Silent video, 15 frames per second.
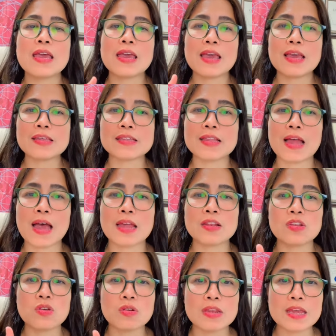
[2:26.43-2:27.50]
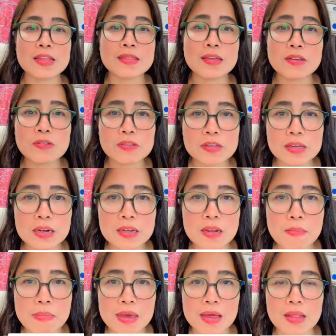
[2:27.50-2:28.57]
is that you need the
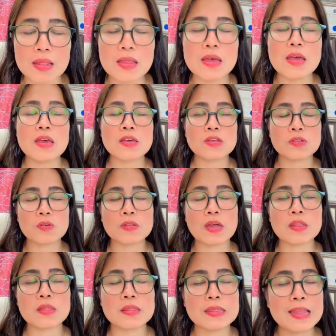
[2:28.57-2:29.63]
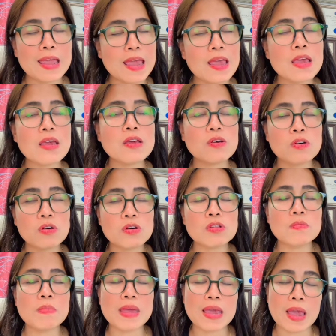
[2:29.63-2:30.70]
utility bill so that they
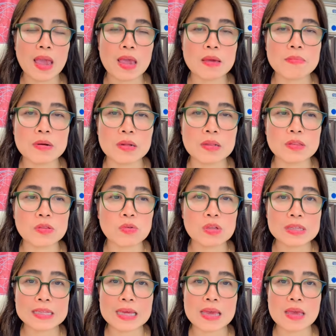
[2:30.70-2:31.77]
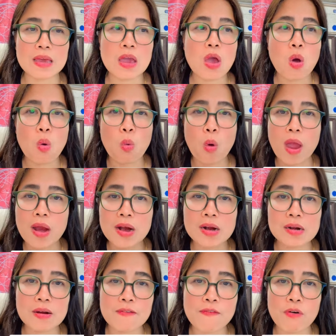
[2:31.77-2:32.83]
could be able to see
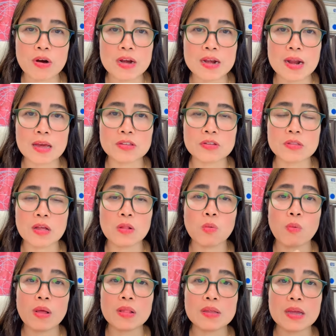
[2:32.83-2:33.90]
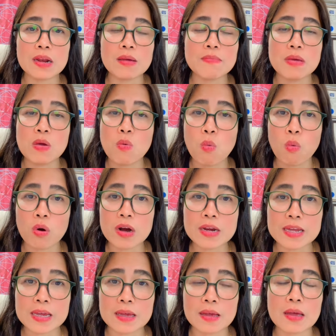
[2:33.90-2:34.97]
where the foreign national will gonna be
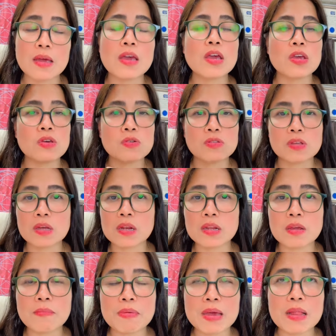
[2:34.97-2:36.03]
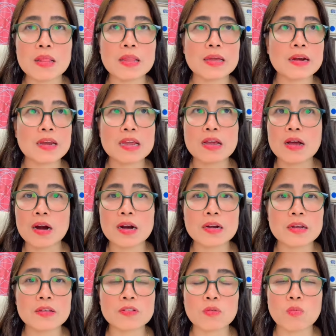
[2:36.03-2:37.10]
working. Utility bill
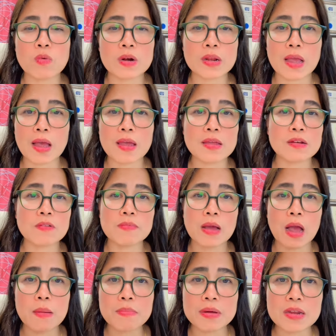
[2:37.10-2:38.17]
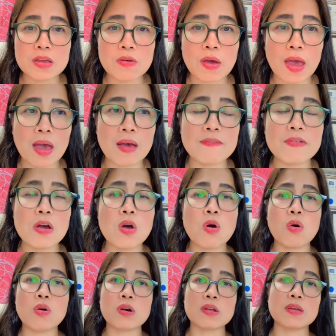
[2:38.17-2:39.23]
regardless of what kind of company you have,
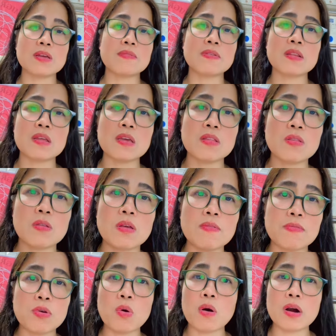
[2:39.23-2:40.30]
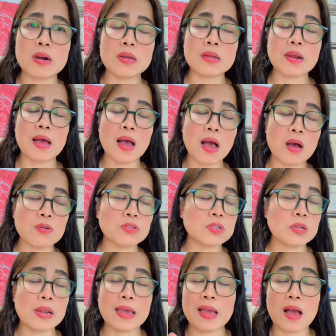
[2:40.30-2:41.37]
or even if you are in a
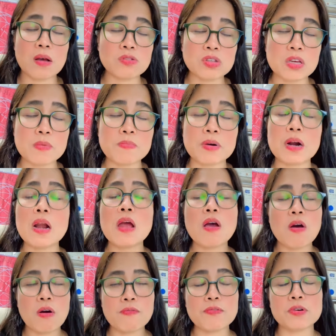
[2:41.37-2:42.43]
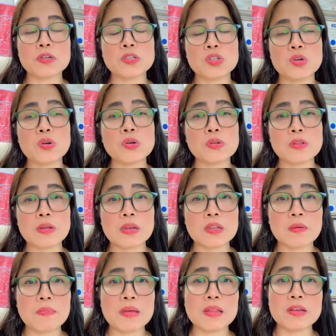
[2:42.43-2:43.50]
house like housekeeper, of course your
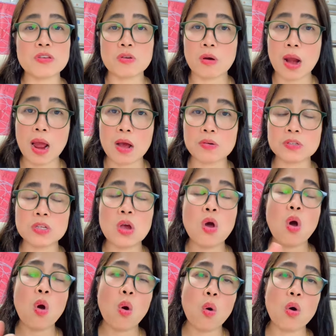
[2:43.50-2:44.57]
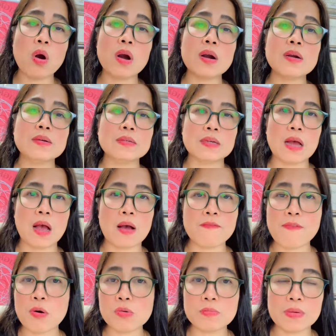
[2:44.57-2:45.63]
utility bill in your house, or a
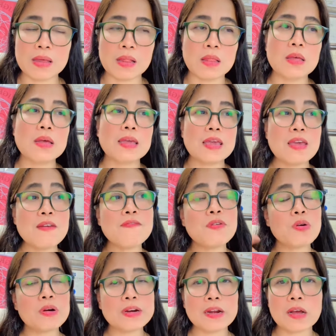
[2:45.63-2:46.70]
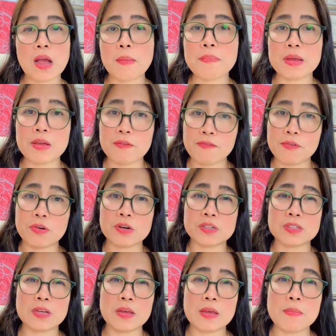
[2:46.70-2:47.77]
phone bill. If you are in a company, of
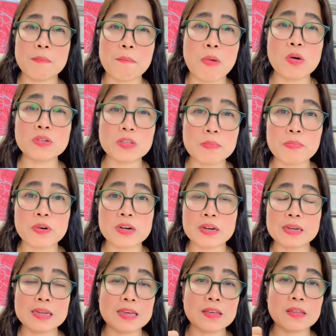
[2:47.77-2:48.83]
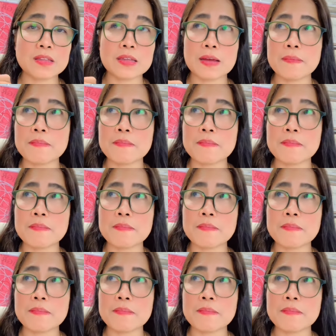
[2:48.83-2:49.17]
course, most importantly is